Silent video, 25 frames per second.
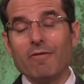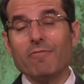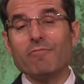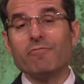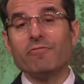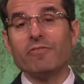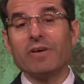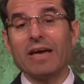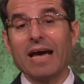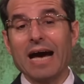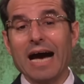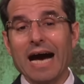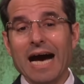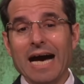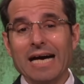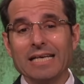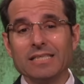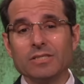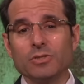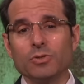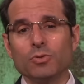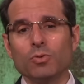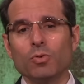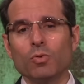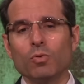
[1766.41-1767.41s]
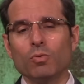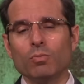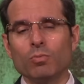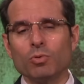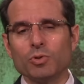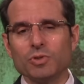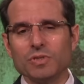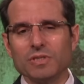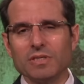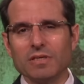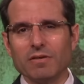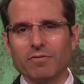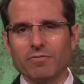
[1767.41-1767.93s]
Ve'az hu
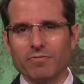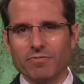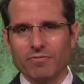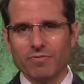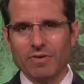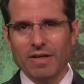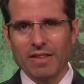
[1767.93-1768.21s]
mosif.